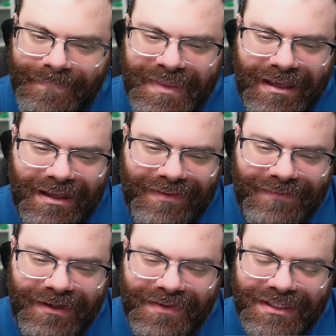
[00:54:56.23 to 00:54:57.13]
If I
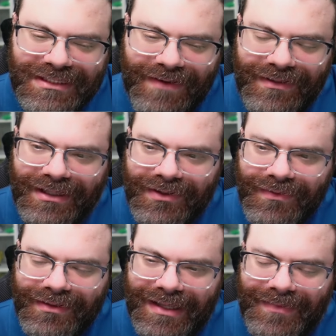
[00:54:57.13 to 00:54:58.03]
can figure out the seven letter
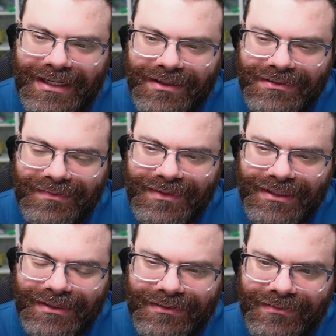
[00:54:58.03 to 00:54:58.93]
word, that might actually
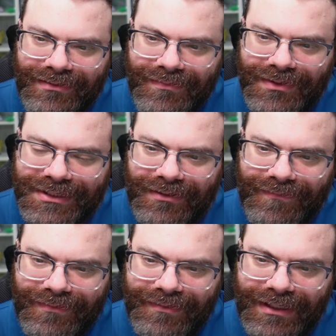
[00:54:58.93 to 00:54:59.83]
be the most
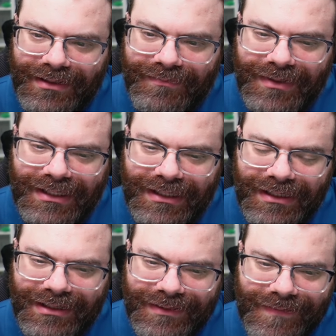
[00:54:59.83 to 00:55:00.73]
helpful thing, but
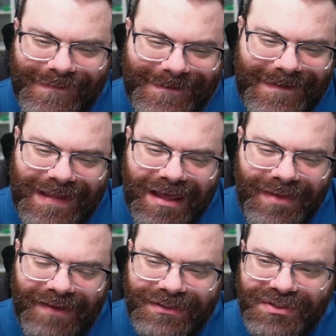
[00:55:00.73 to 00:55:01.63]
I
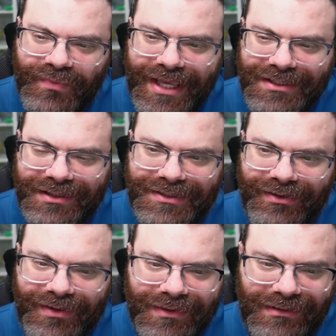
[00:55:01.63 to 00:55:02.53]
may have to just wait till it's the
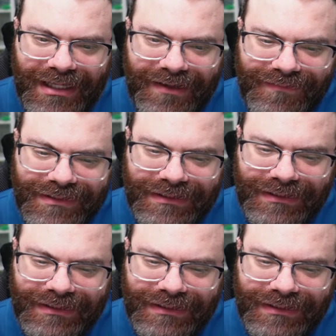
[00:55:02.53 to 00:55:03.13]
only word left.